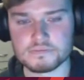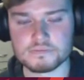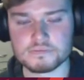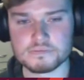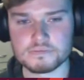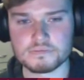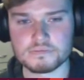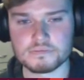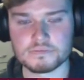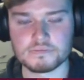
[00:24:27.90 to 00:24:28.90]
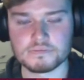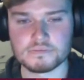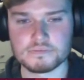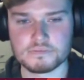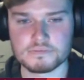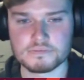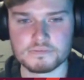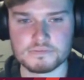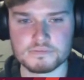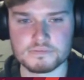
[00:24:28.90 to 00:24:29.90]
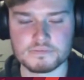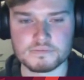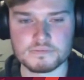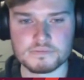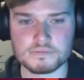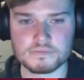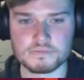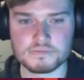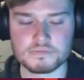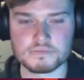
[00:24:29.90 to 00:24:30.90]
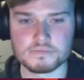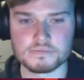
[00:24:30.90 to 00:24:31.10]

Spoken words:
(not speaking)